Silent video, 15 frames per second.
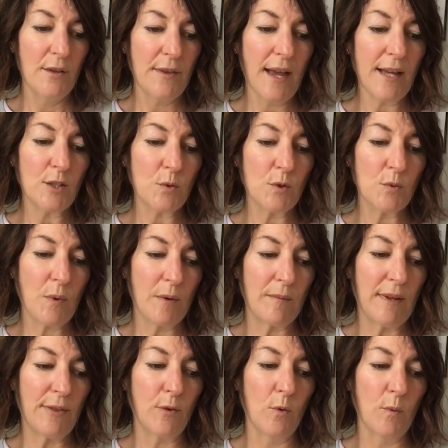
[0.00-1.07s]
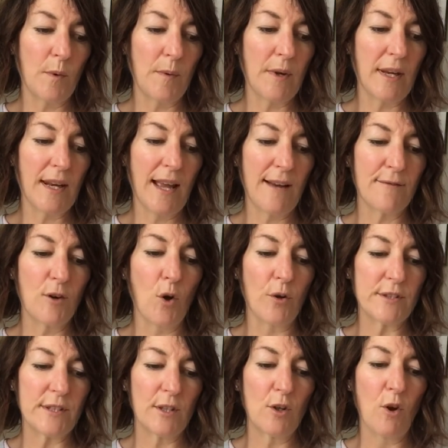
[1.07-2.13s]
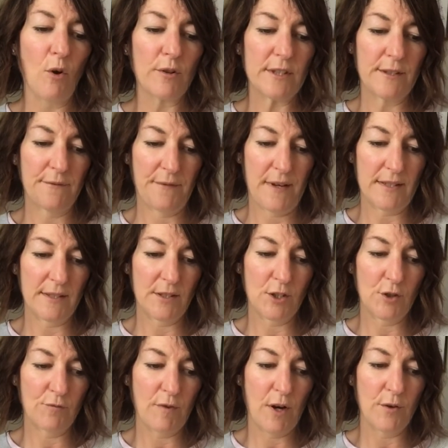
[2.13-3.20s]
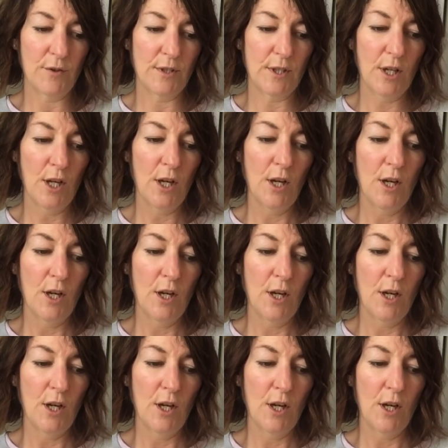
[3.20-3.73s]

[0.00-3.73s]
"that was when we thought we were going to have lots and lots of pheasants to roast.